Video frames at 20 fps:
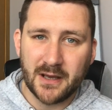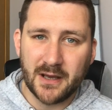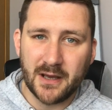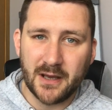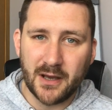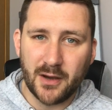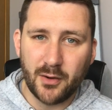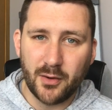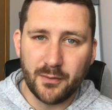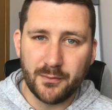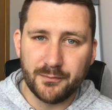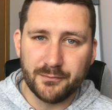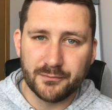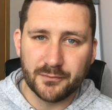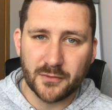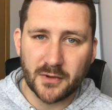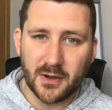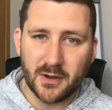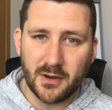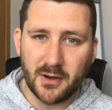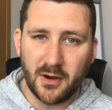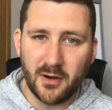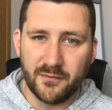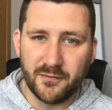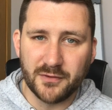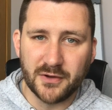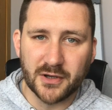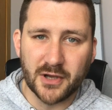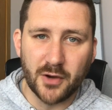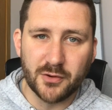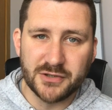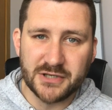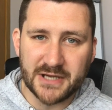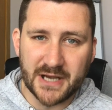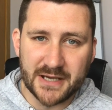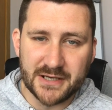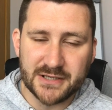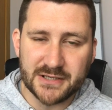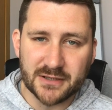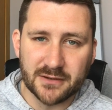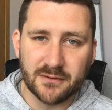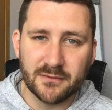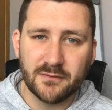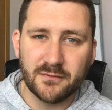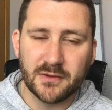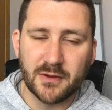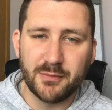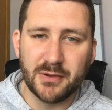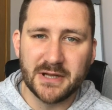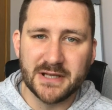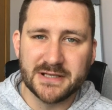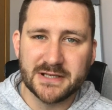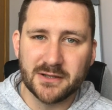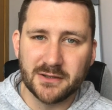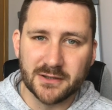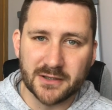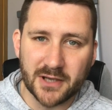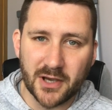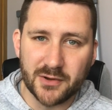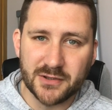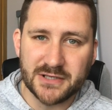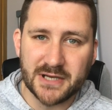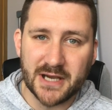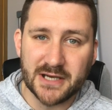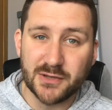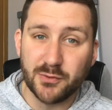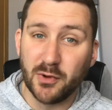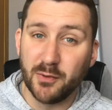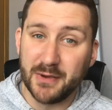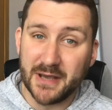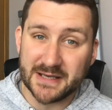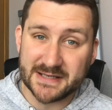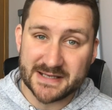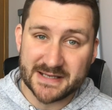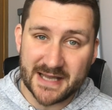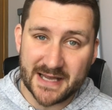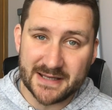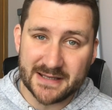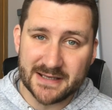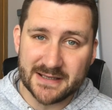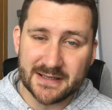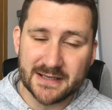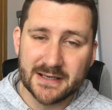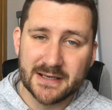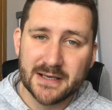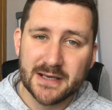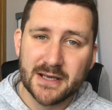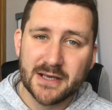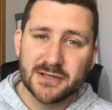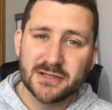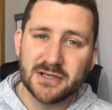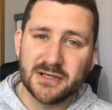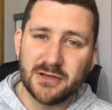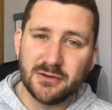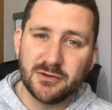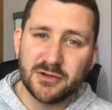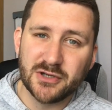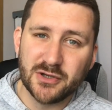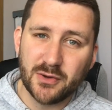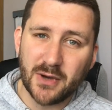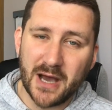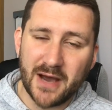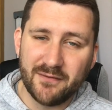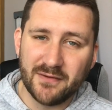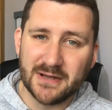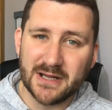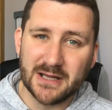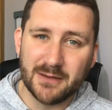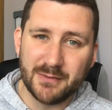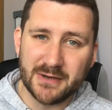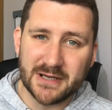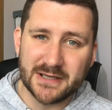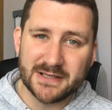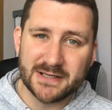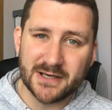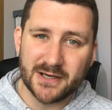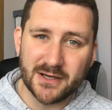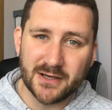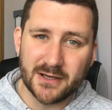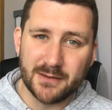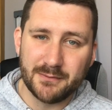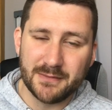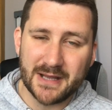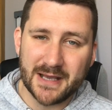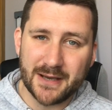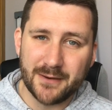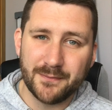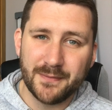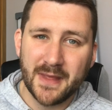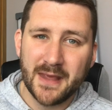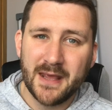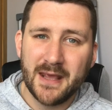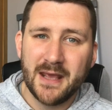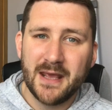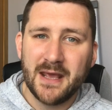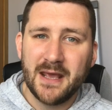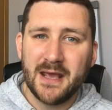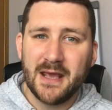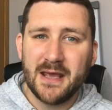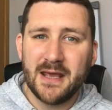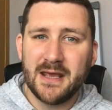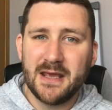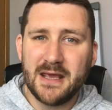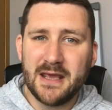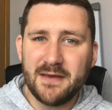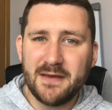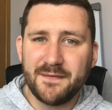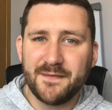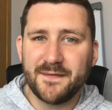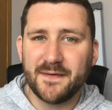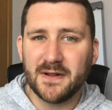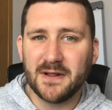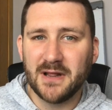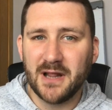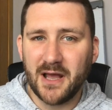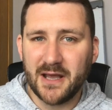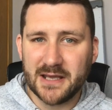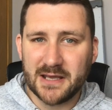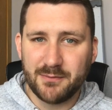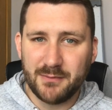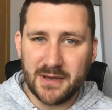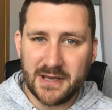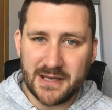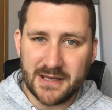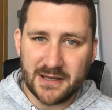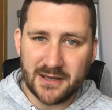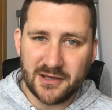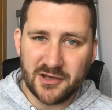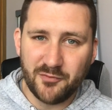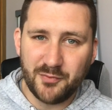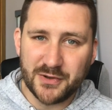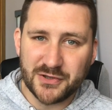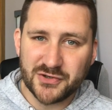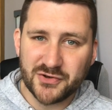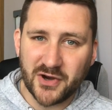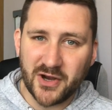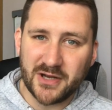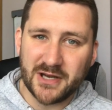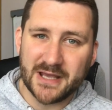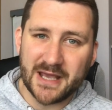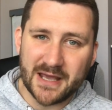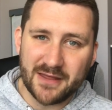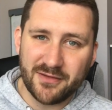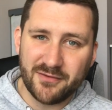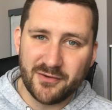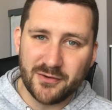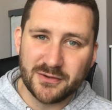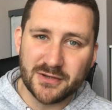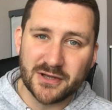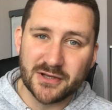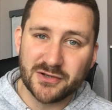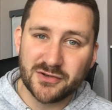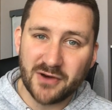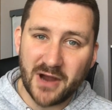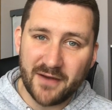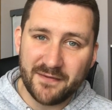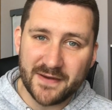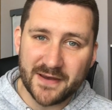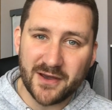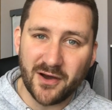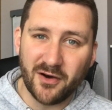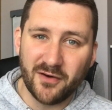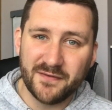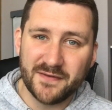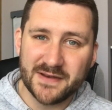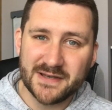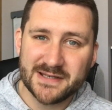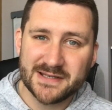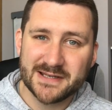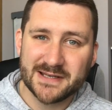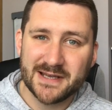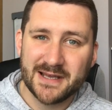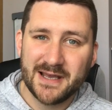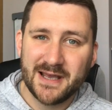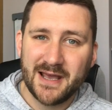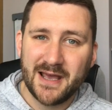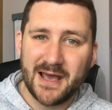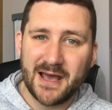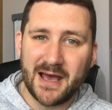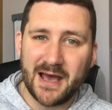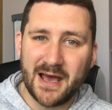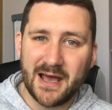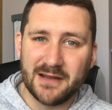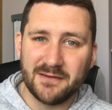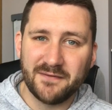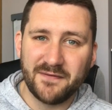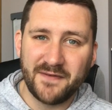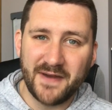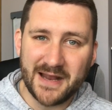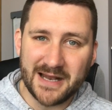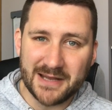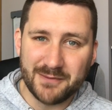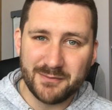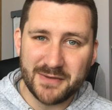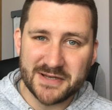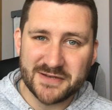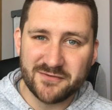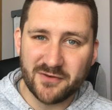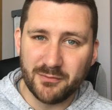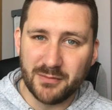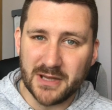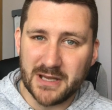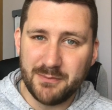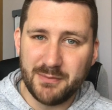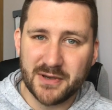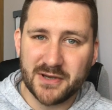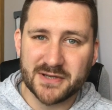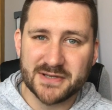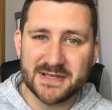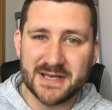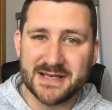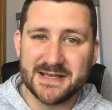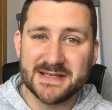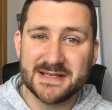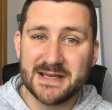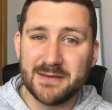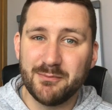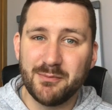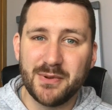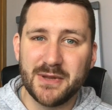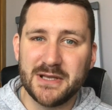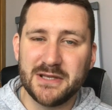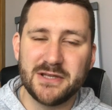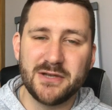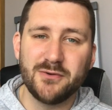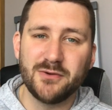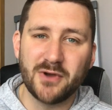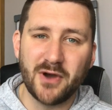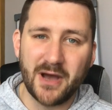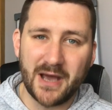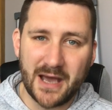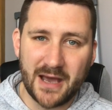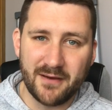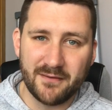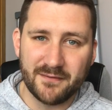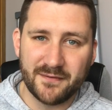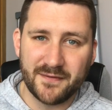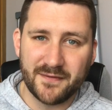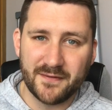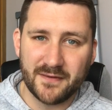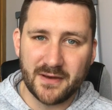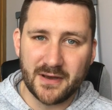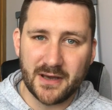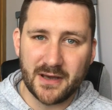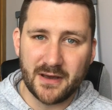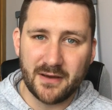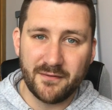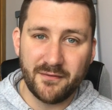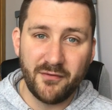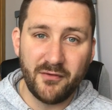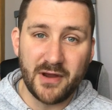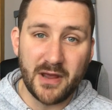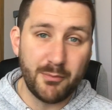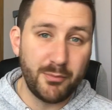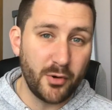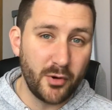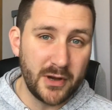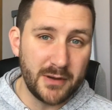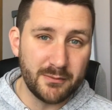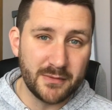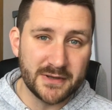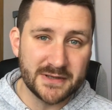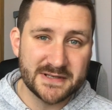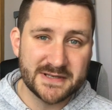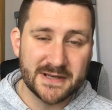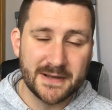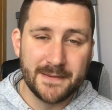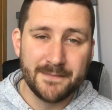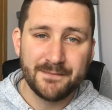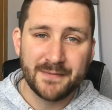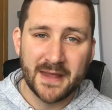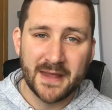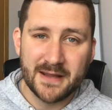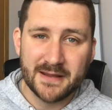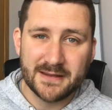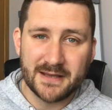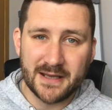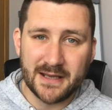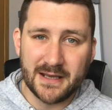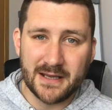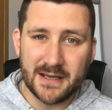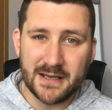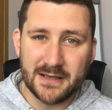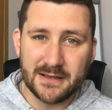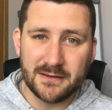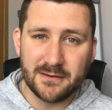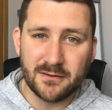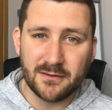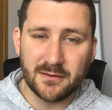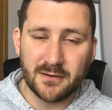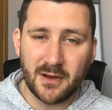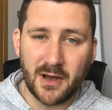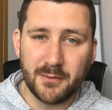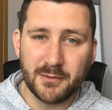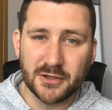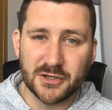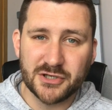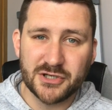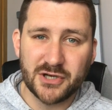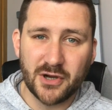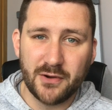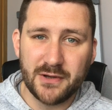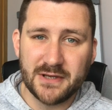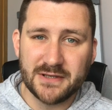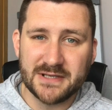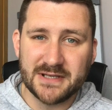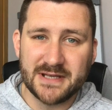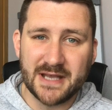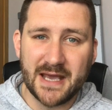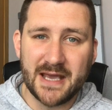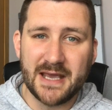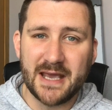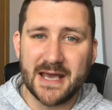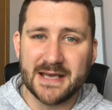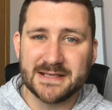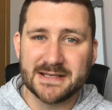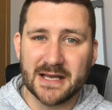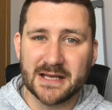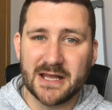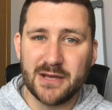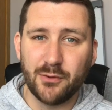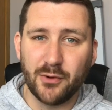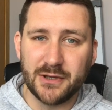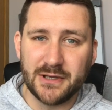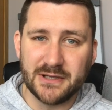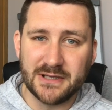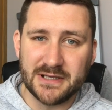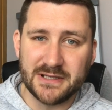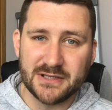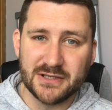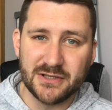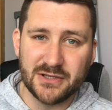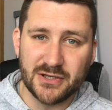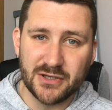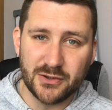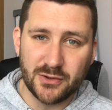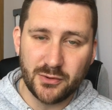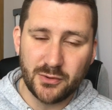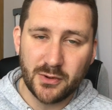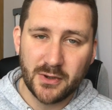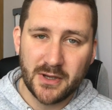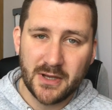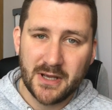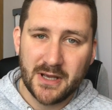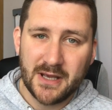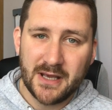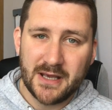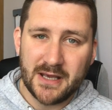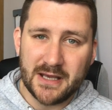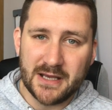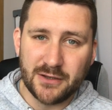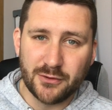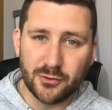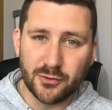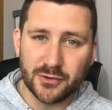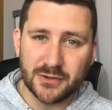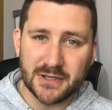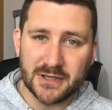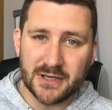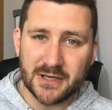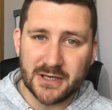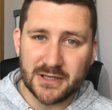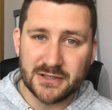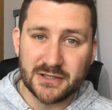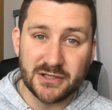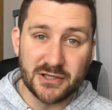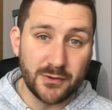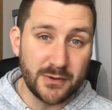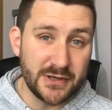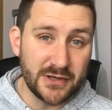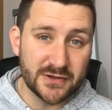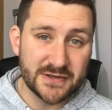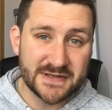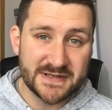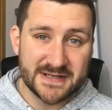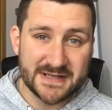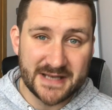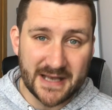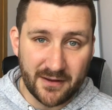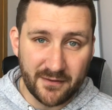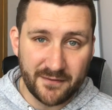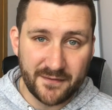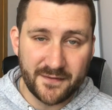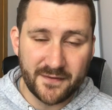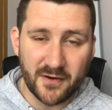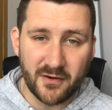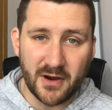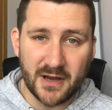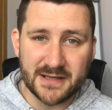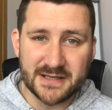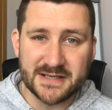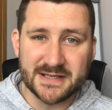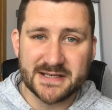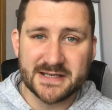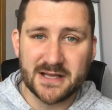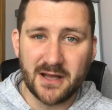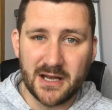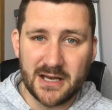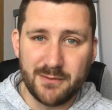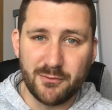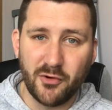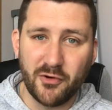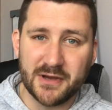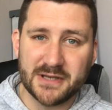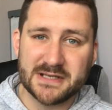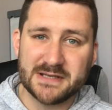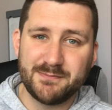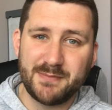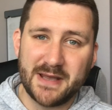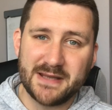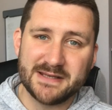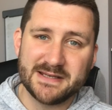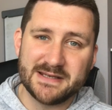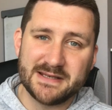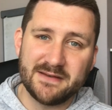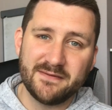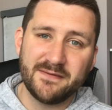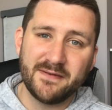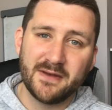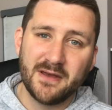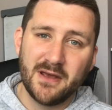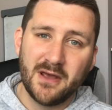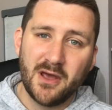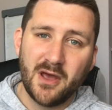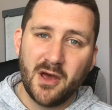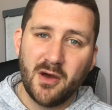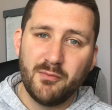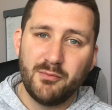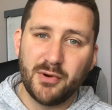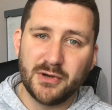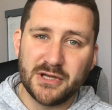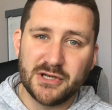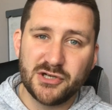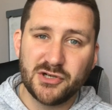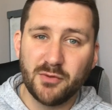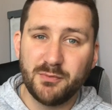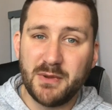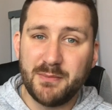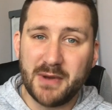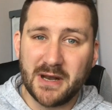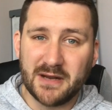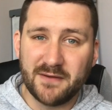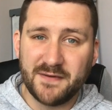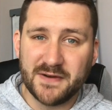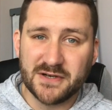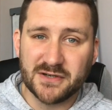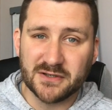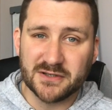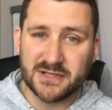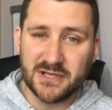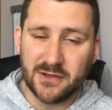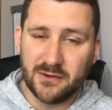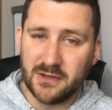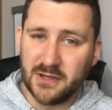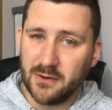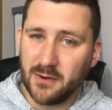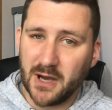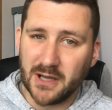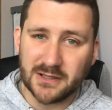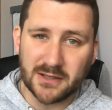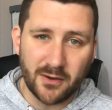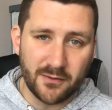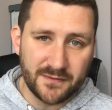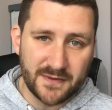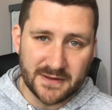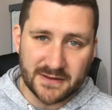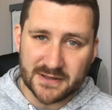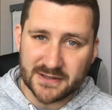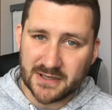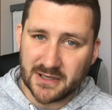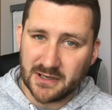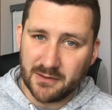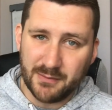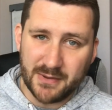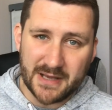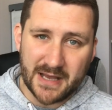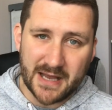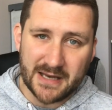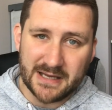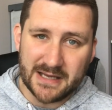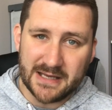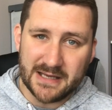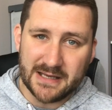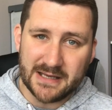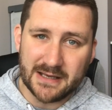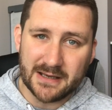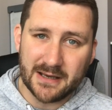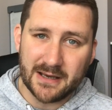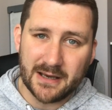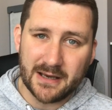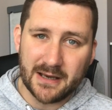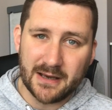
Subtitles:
of negotiation, the political negotiation, will be extended, so you do have a little bit of time. Now, if, like me, you've been trying to get through to the traffic office and failing miserably because they simply do not have free appointments, then I'm going to show you today exactly what you need to do in order to do it yourself. All right, this is slightly more expensive, but it should be beneficial to you. I don't think there's going to be any